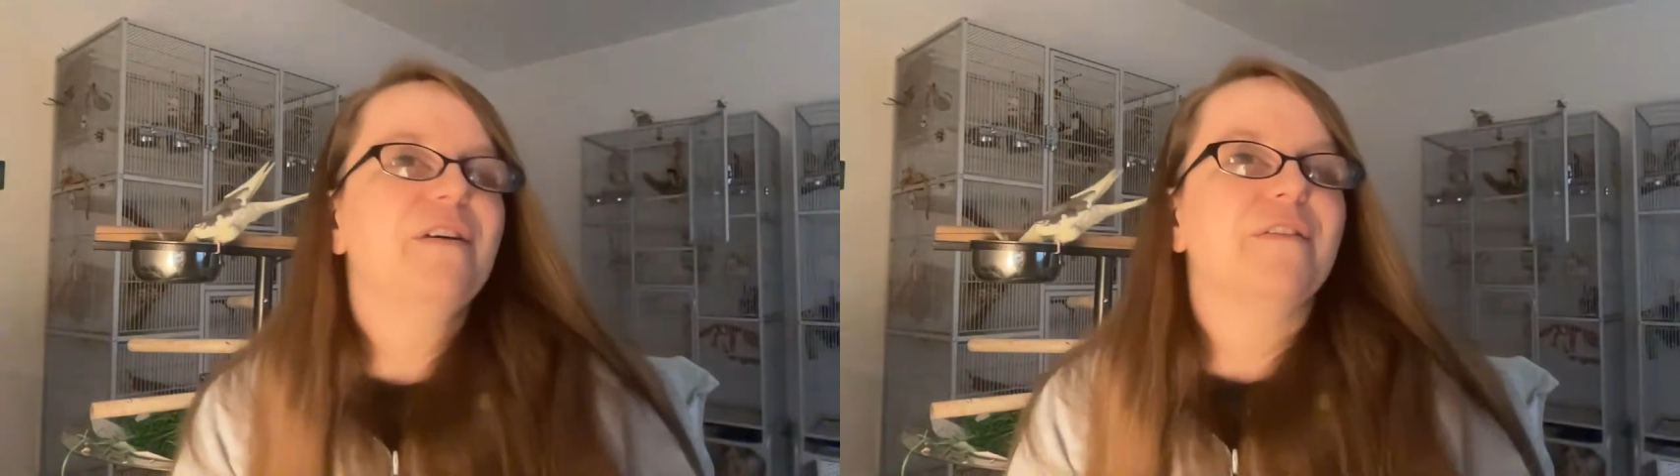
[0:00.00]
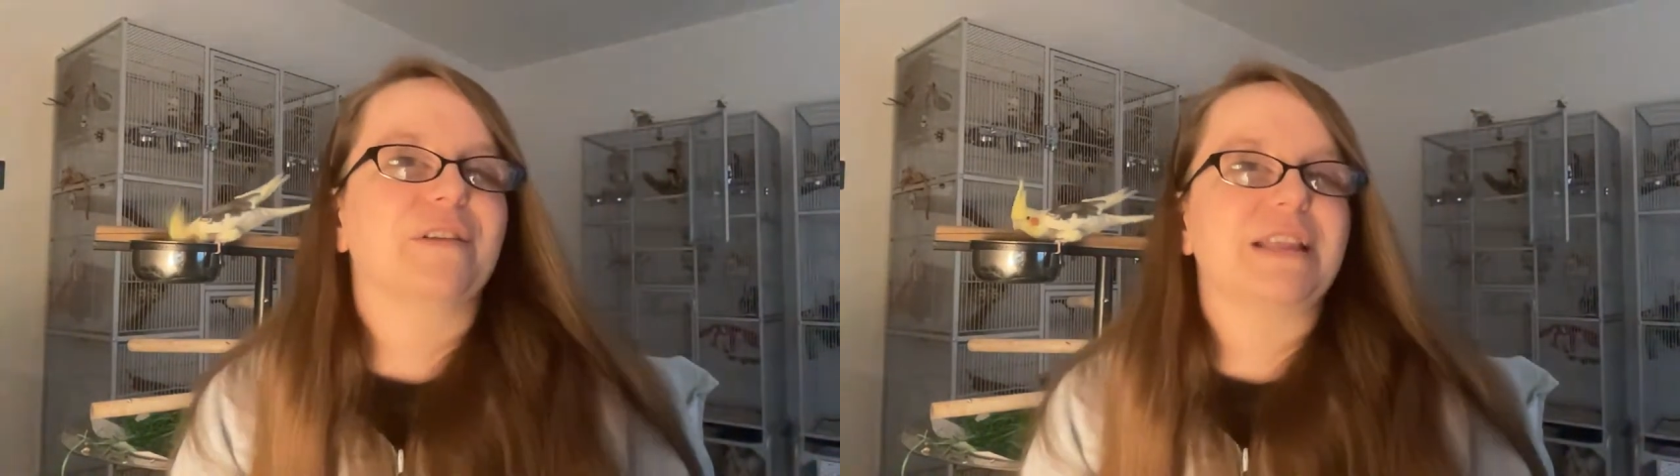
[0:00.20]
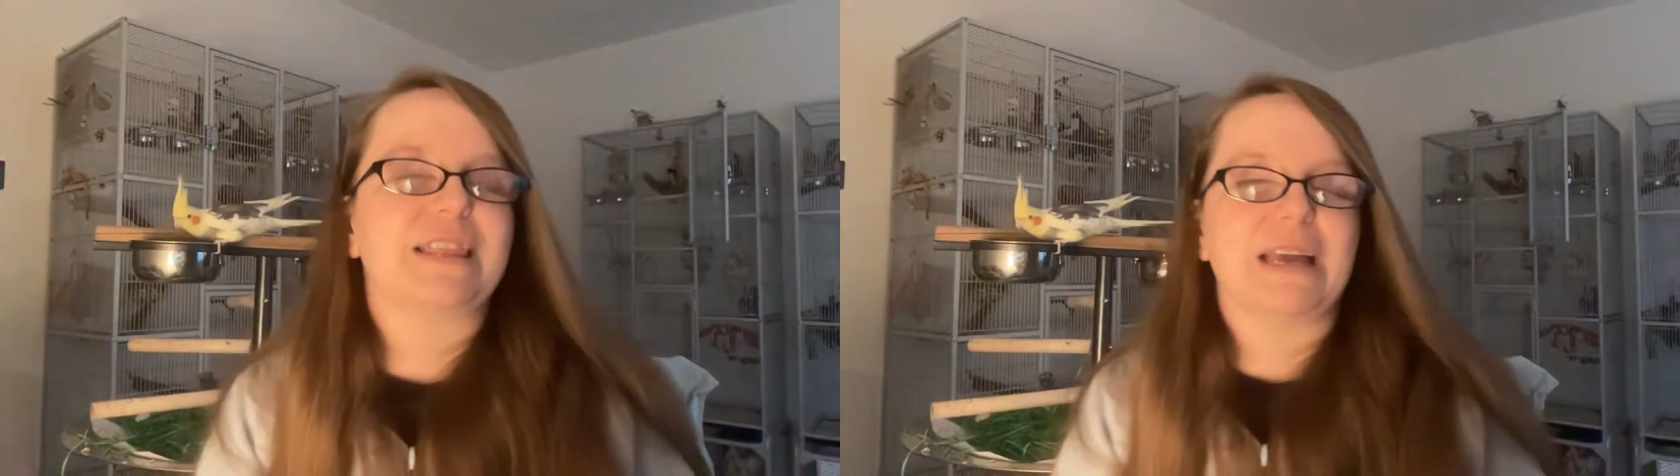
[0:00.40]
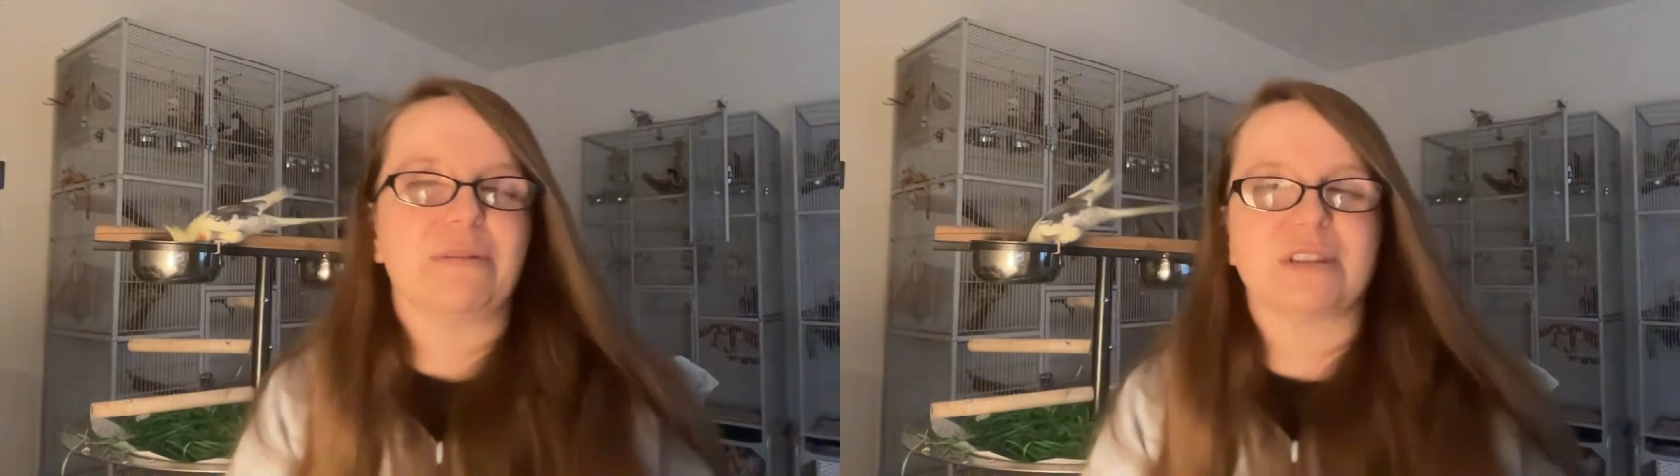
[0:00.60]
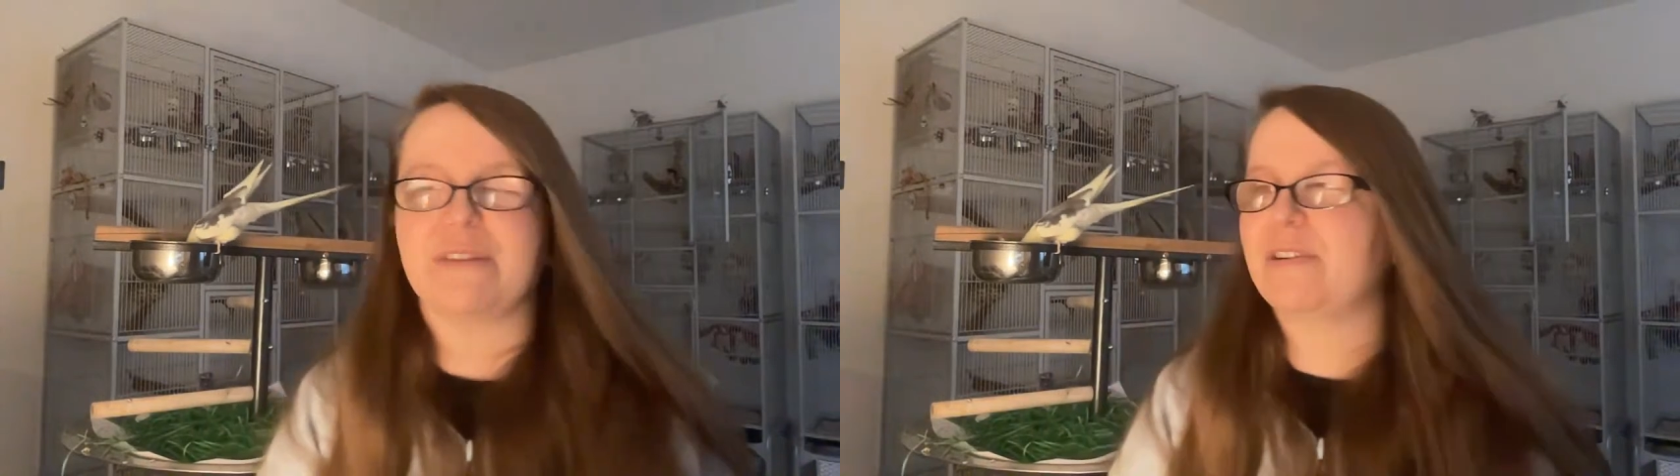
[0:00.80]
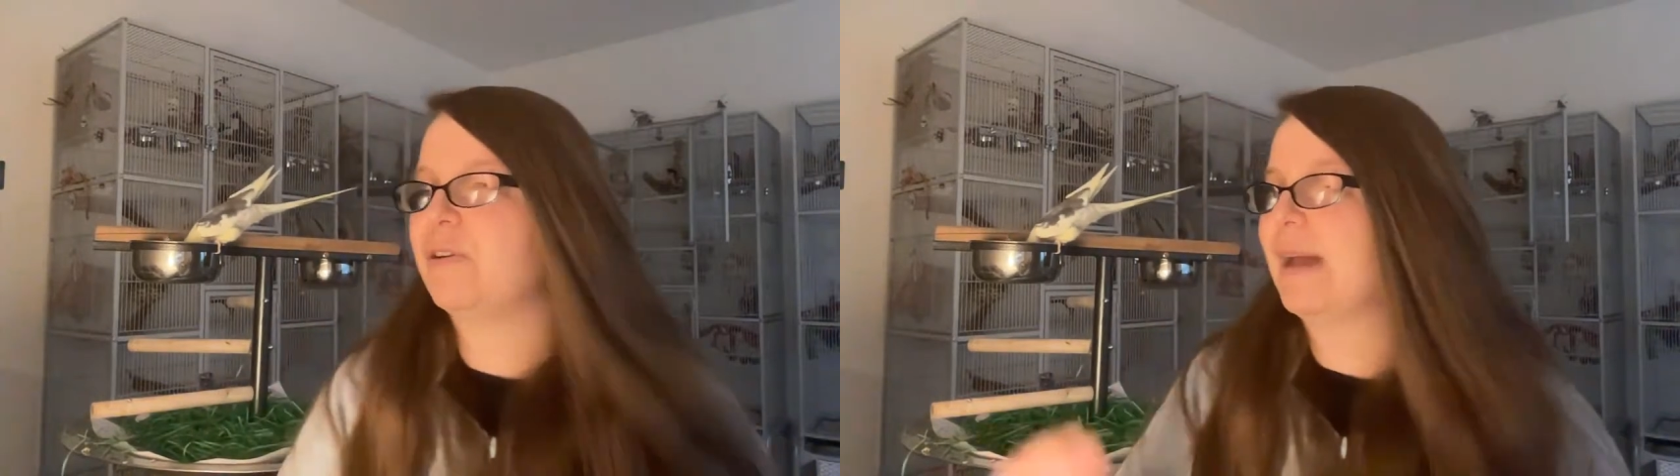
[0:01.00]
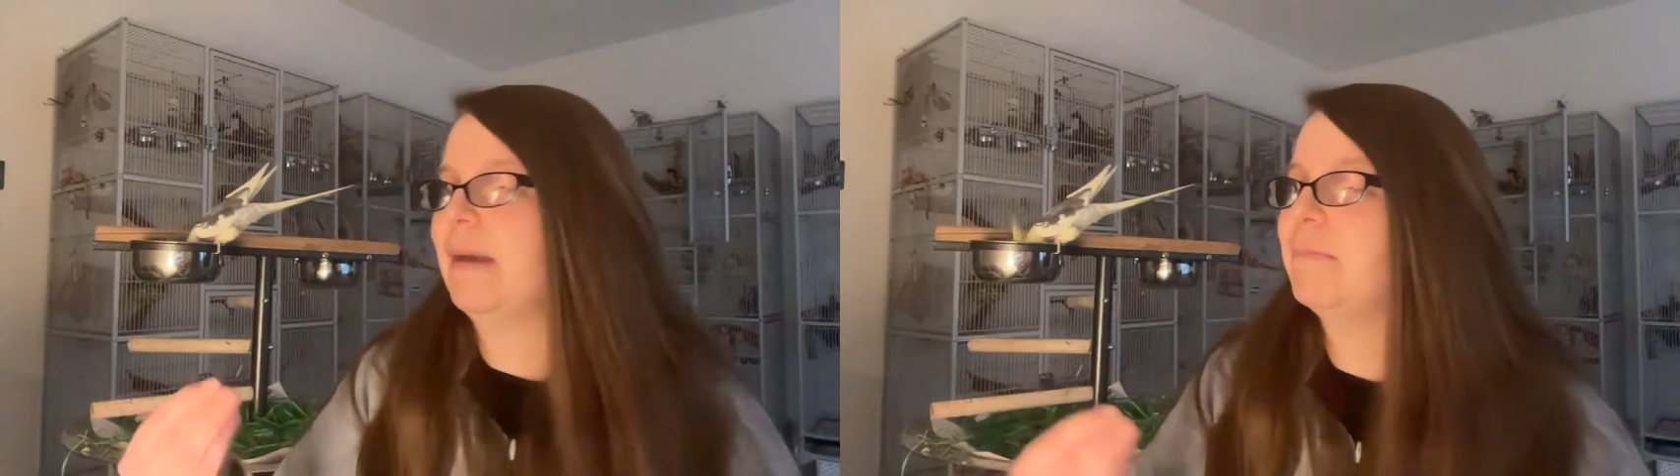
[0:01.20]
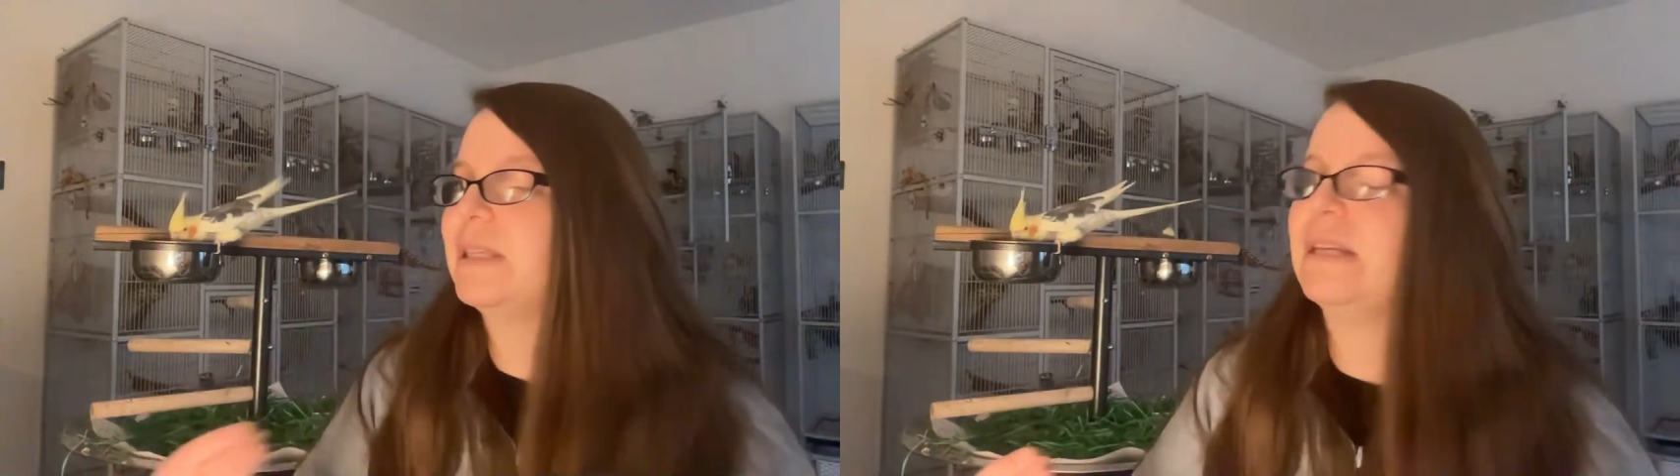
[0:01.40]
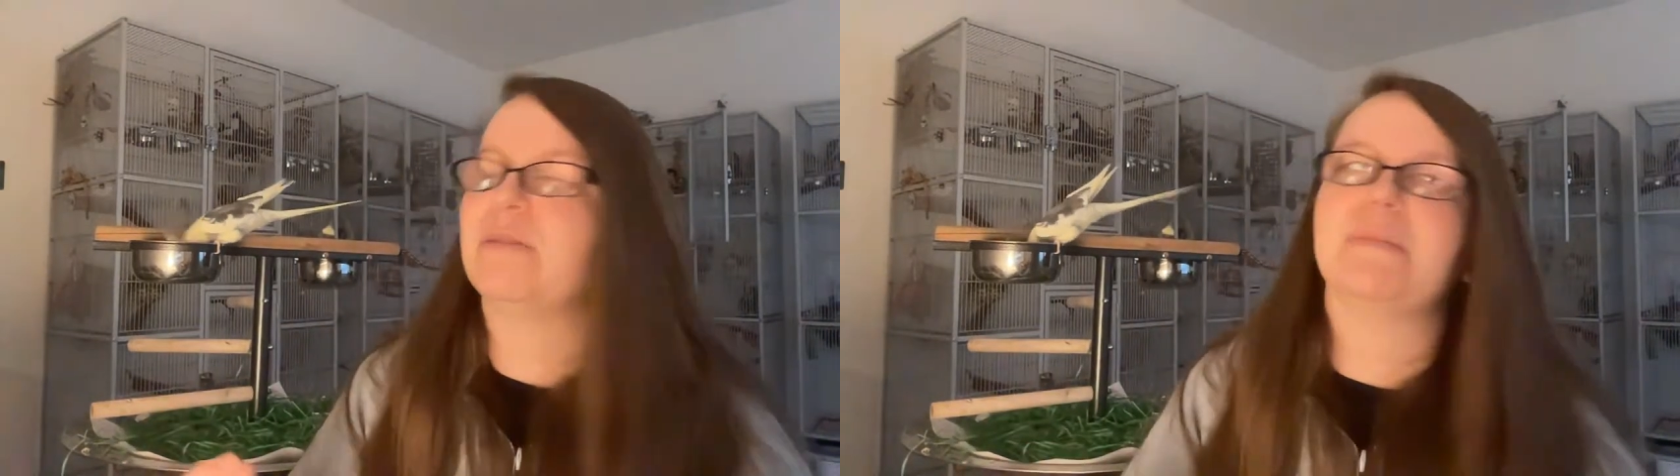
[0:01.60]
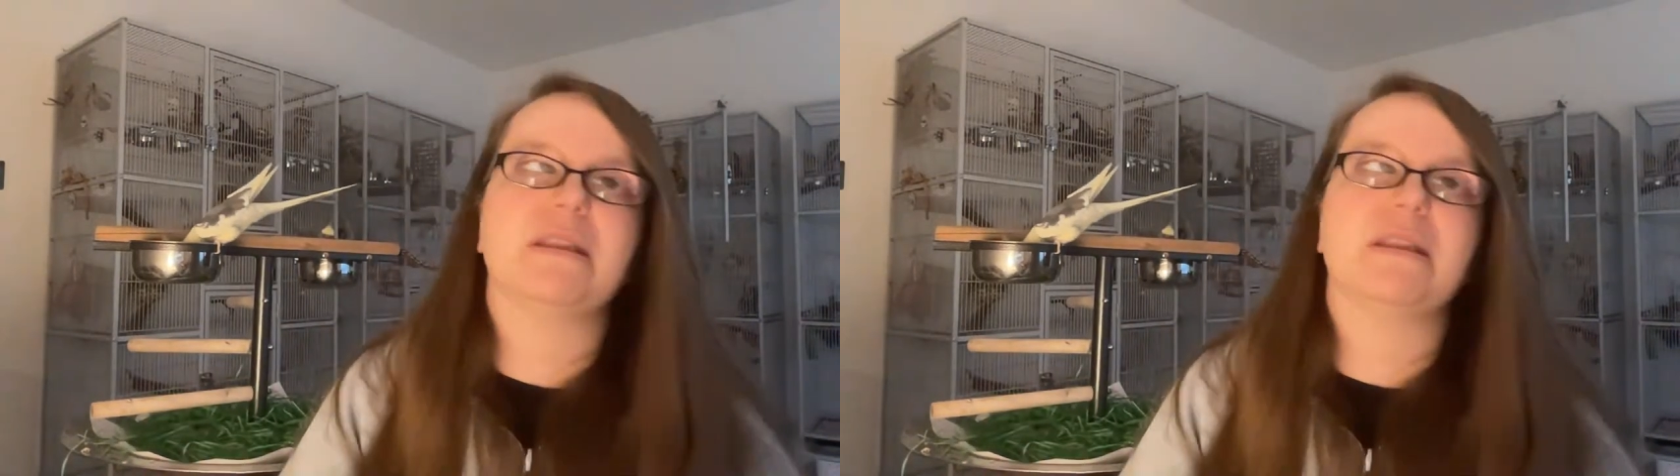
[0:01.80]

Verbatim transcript: for anything else. And I've only got hemp seed on